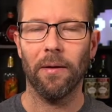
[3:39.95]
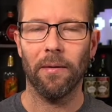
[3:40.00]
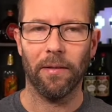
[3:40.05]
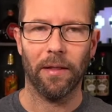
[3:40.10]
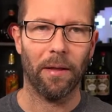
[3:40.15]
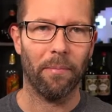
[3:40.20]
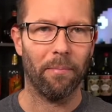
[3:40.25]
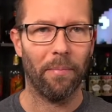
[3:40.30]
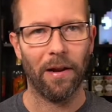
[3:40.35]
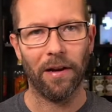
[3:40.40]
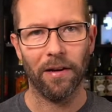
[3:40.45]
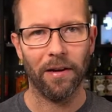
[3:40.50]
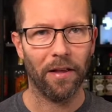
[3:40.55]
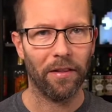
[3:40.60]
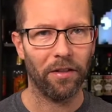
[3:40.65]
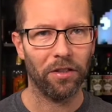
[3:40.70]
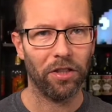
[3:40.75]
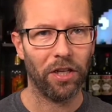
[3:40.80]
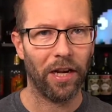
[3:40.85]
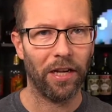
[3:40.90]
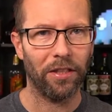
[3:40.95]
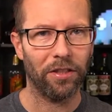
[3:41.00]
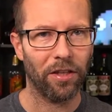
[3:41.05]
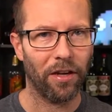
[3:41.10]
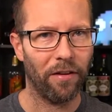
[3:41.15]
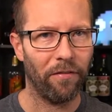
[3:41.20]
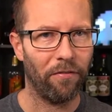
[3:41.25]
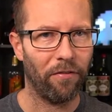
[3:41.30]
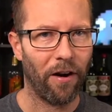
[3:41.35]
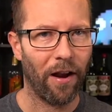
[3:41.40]
and then made another change
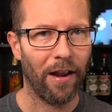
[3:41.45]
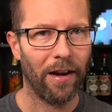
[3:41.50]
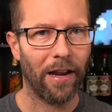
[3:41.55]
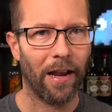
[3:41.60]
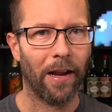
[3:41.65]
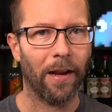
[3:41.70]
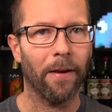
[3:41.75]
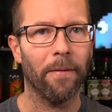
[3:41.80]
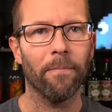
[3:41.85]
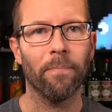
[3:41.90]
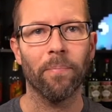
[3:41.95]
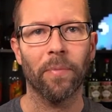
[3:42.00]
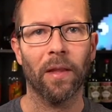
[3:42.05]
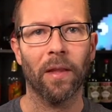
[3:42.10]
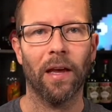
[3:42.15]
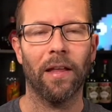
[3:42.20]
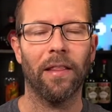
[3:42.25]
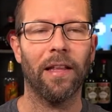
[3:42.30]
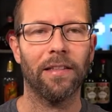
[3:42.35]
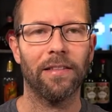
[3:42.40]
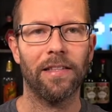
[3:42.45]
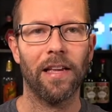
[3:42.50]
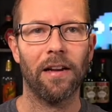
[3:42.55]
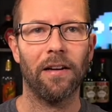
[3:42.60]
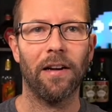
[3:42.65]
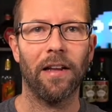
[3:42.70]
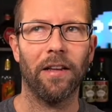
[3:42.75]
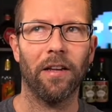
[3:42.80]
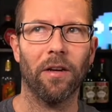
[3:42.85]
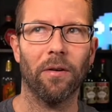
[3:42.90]
on Friday. And then
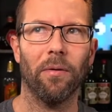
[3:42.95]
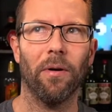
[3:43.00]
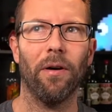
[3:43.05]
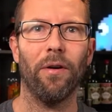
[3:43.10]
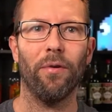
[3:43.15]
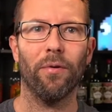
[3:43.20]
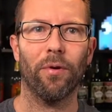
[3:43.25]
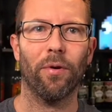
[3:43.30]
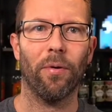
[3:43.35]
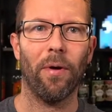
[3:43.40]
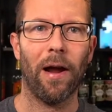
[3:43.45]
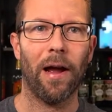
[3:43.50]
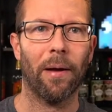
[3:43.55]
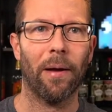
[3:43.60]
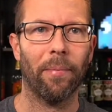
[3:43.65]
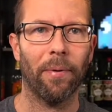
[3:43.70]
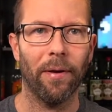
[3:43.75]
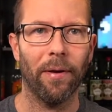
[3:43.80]
Saturday you go, oh crap,